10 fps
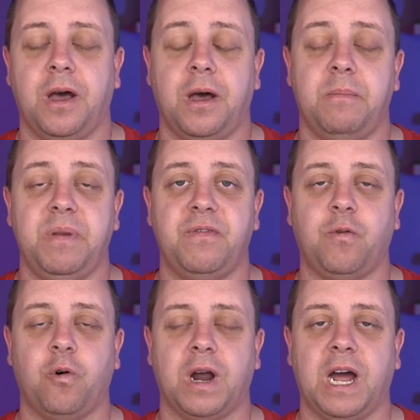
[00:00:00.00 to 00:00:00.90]

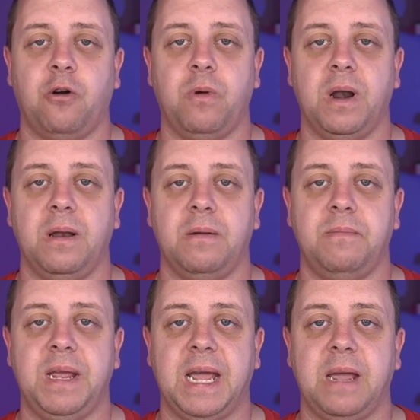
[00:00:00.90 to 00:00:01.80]
before I will
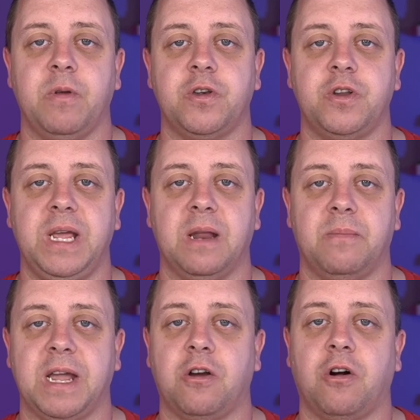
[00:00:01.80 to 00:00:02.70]
be able to get
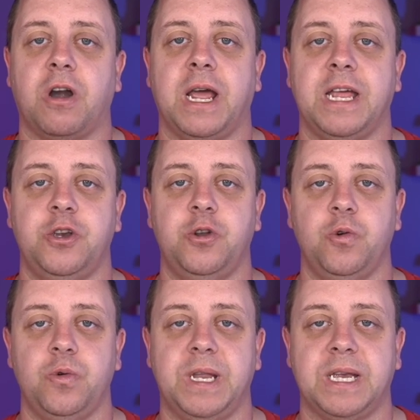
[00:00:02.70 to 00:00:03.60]
my car and
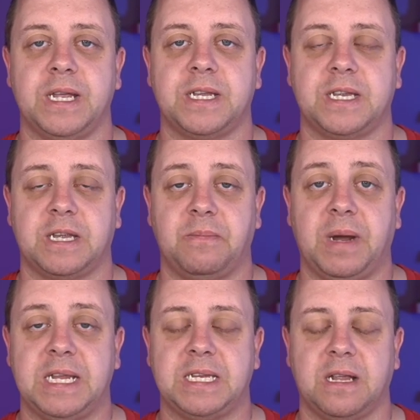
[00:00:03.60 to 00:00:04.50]
do the tests
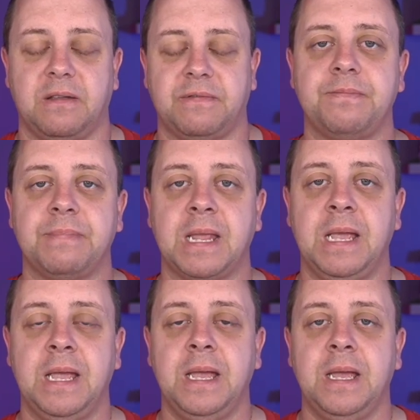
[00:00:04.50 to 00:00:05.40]
myself.
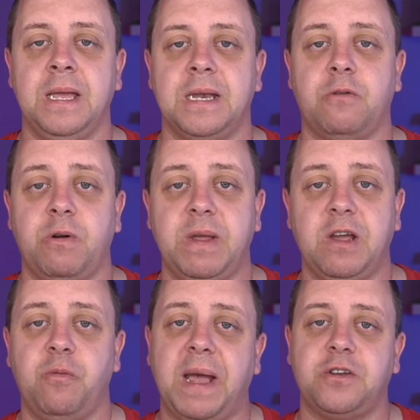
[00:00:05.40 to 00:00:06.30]
Now, when we
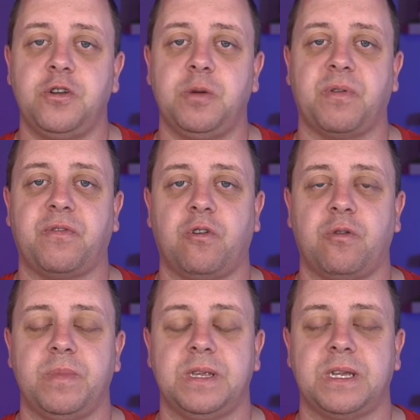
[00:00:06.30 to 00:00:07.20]
go back to the
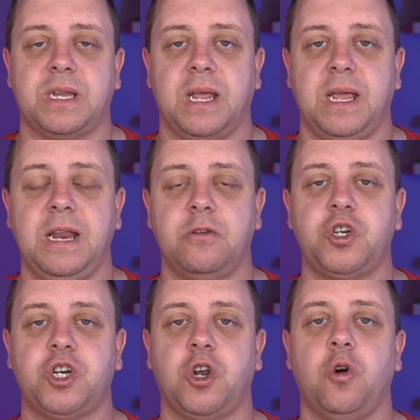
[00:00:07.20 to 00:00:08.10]
performance, Elon
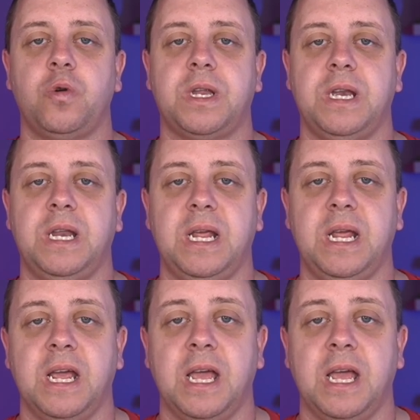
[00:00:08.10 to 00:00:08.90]
showed the